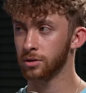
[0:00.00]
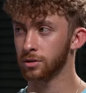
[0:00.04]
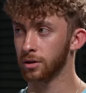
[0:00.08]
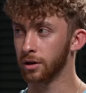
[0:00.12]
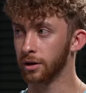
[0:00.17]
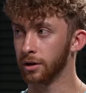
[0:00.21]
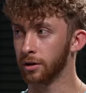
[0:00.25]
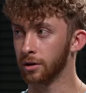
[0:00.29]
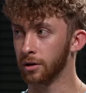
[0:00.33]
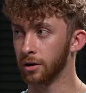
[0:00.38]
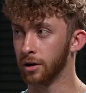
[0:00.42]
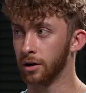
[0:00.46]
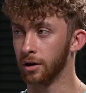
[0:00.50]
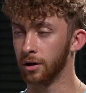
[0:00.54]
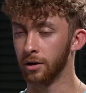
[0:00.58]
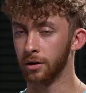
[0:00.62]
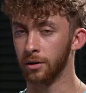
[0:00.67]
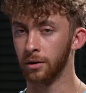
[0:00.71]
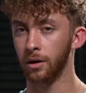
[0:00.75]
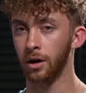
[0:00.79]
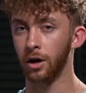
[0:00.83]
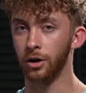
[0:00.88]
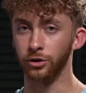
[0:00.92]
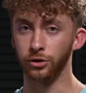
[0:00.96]
is like
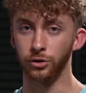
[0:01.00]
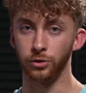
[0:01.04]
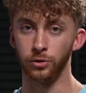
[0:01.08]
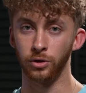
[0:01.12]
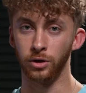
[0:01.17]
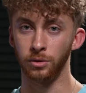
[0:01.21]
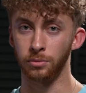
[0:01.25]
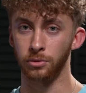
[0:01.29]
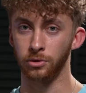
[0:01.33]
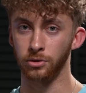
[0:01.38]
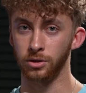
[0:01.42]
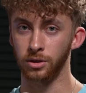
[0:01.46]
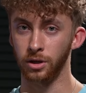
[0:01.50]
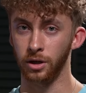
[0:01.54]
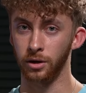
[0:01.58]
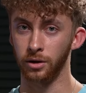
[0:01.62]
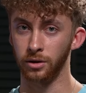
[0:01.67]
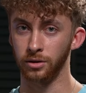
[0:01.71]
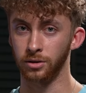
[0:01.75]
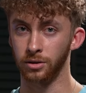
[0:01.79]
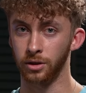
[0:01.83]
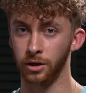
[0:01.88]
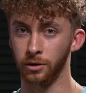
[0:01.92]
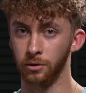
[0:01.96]
a unit per se,
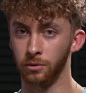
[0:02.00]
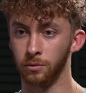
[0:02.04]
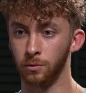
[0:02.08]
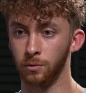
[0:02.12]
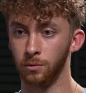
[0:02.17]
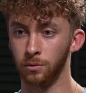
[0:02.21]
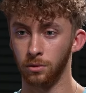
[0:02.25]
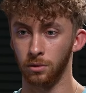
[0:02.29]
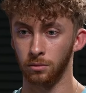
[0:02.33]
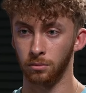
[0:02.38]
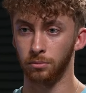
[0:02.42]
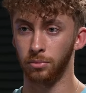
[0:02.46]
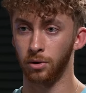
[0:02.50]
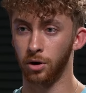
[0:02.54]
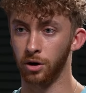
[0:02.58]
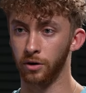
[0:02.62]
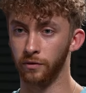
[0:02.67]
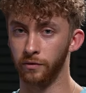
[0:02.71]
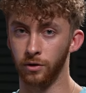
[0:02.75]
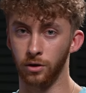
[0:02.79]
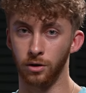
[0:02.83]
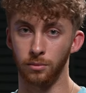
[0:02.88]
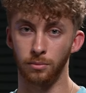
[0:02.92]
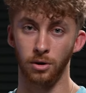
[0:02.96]
it's like part
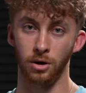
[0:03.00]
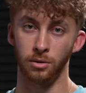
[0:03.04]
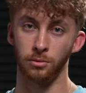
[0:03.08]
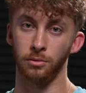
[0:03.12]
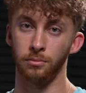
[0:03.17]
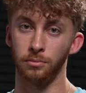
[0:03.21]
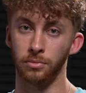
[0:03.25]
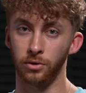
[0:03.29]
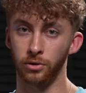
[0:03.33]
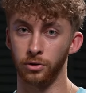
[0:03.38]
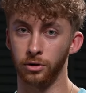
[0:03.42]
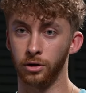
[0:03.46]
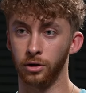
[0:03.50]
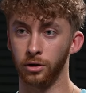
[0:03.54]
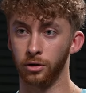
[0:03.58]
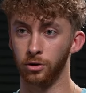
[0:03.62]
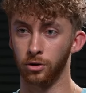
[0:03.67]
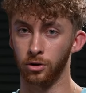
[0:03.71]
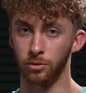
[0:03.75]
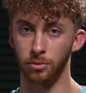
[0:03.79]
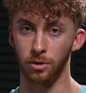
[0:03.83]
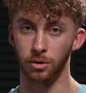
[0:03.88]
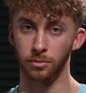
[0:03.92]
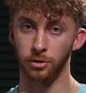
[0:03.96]
of an apartment building
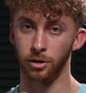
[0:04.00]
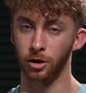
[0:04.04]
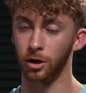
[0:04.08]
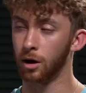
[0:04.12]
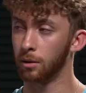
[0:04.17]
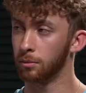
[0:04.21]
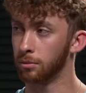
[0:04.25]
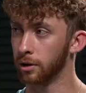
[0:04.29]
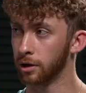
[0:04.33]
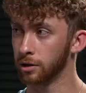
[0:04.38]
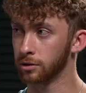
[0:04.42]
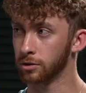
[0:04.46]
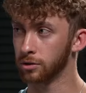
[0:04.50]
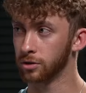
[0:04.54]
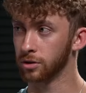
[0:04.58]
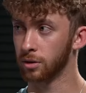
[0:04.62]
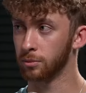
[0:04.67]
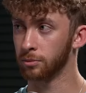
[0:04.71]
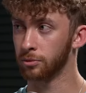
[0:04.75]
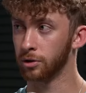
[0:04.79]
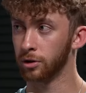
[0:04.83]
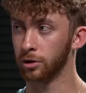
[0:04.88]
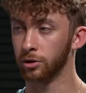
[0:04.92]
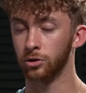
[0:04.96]
or apartment complex or
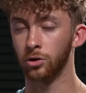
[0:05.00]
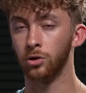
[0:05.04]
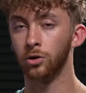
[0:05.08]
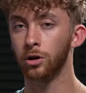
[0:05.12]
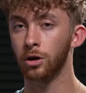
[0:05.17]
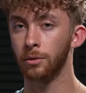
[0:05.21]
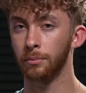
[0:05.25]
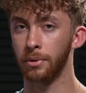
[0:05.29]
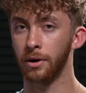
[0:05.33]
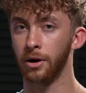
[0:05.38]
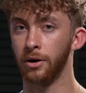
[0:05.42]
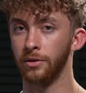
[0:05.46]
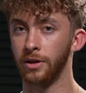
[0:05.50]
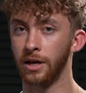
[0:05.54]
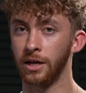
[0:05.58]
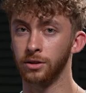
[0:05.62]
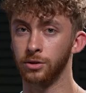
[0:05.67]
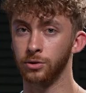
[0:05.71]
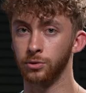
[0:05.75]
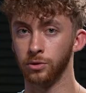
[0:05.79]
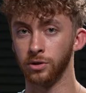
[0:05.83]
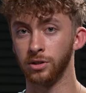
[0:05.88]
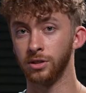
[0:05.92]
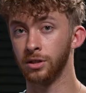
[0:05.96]
something, don't compare that
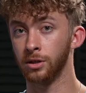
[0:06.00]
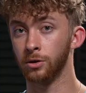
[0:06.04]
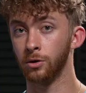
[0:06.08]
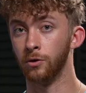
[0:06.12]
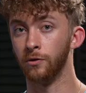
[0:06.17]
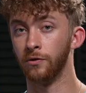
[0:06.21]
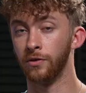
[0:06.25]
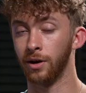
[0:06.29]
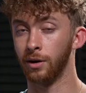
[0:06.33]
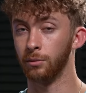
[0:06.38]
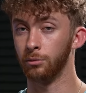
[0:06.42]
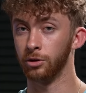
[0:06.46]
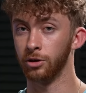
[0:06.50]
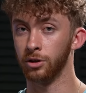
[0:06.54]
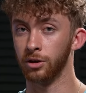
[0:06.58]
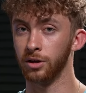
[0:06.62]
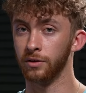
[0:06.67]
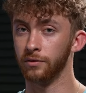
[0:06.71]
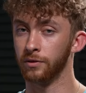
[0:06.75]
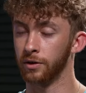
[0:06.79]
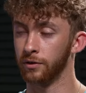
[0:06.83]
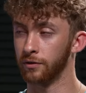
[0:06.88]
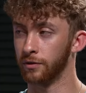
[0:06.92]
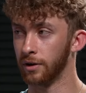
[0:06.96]
to a single family,
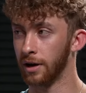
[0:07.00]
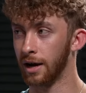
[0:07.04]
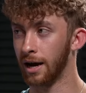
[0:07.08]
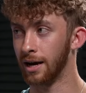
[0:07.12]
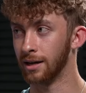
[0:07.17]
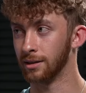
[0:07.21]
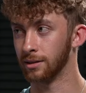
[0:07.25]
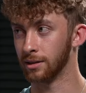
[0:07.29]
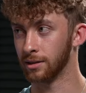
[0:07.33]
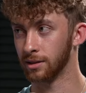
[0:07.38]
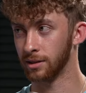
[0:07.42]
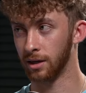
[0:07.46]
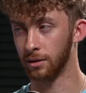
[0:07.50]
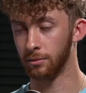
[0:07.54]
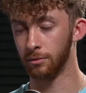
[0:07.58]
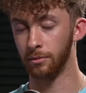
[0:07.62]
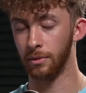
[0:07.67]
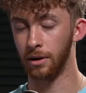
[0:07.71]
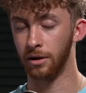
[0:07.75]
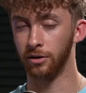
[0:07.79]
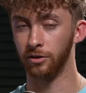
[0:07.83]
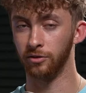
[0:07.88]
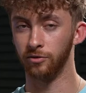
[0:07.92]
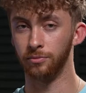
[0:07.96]
even if it has the same
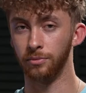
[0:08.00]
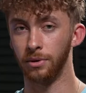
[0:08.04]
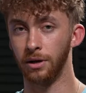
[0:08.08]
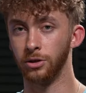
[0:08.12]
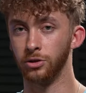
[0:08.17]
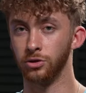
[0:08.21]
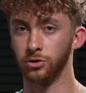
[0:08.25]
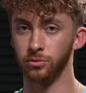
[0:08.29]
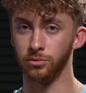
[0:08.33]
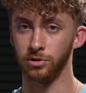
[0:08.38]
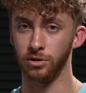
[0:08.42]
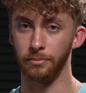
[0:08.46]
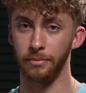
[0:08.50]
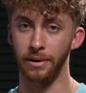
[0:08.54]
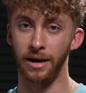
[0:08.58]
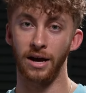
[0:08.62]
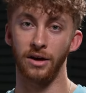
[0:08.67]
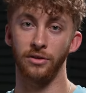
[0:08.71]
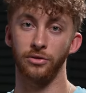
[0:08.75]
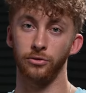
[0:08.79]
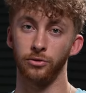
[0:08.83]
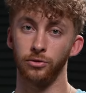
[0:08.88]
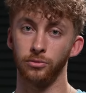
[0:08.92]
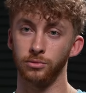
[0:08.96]
amount of bedrooms and
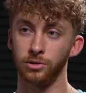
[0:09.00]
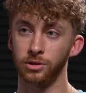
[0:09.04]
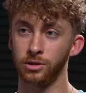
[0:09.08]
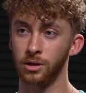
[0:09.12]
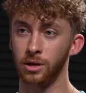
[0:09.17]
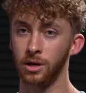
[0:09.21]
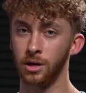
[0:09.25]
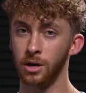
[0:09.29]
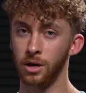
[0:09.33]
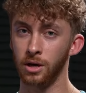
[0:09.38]
bathrooms,